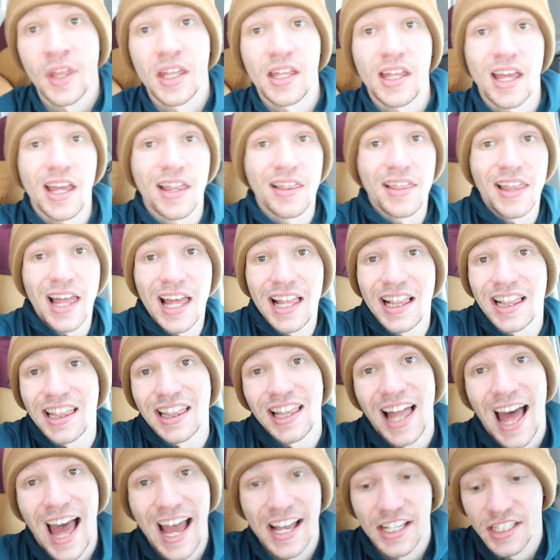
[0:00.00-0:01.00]
And then
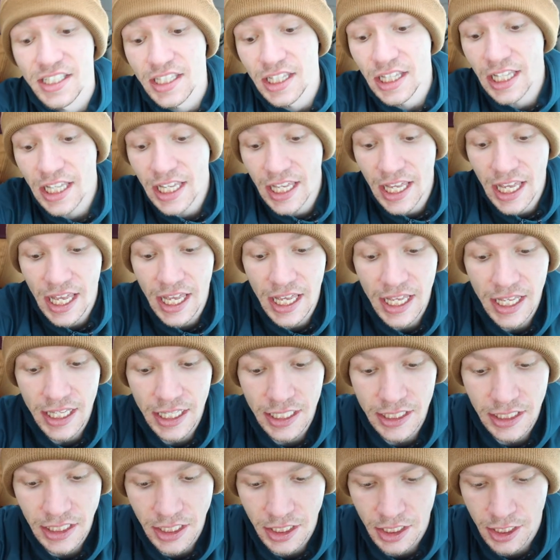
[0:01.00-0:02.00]
lastly
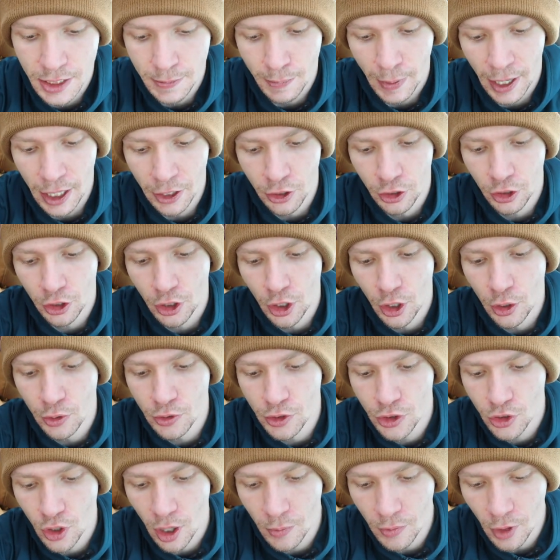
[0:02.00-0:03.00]
is Spyderco.
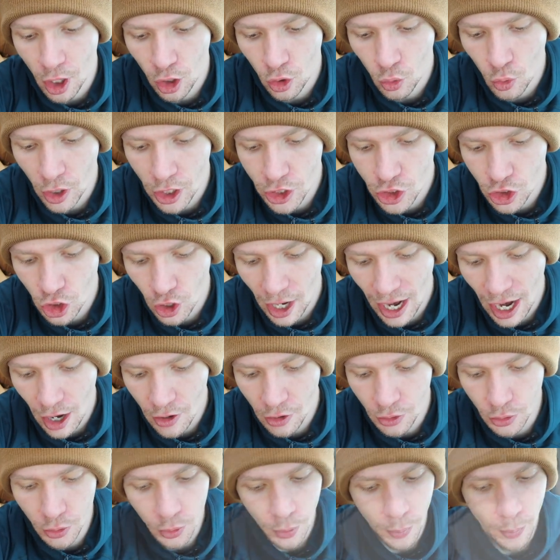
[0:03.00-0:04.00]
So I'm not quite sure how
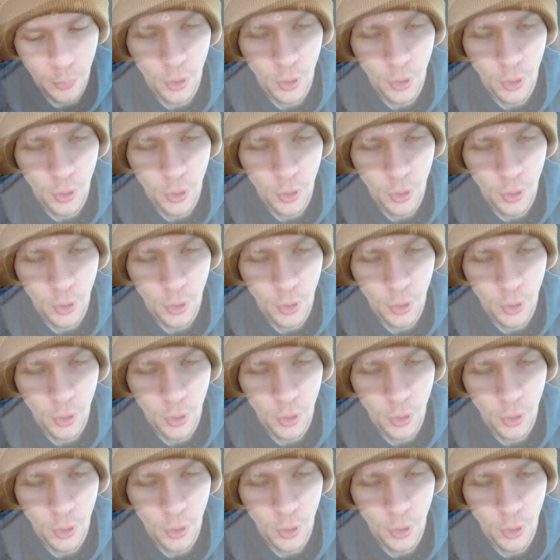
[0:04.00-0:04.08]
to